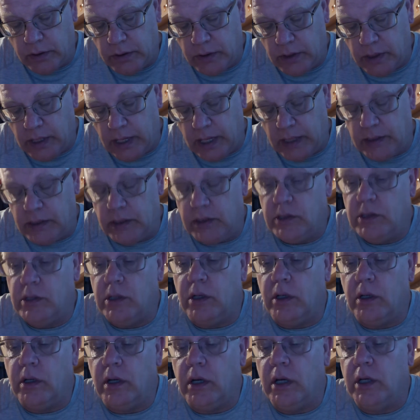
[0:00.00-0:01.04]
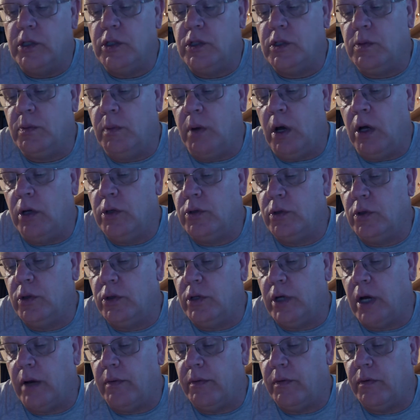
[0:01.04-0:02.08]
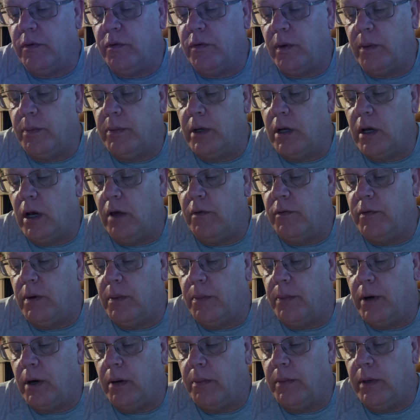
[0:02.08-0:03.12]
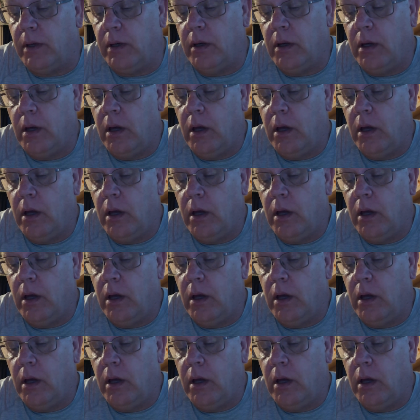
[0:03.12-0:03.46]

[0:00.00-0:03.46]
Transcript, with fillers: Nancy took a small screwdriver from the glove compartment.